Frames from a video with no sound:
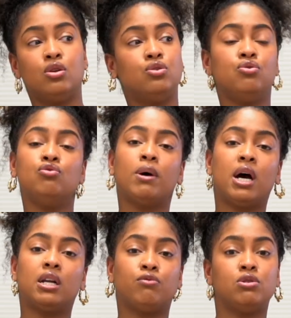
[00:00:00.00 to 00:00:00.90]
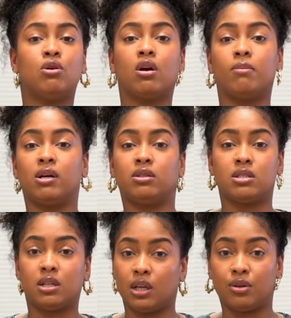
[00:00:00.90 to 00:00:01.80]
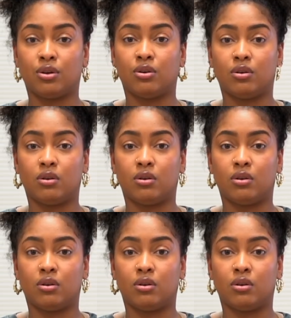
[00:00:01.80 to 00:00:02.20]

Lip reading: Do you mind if we talk about this later?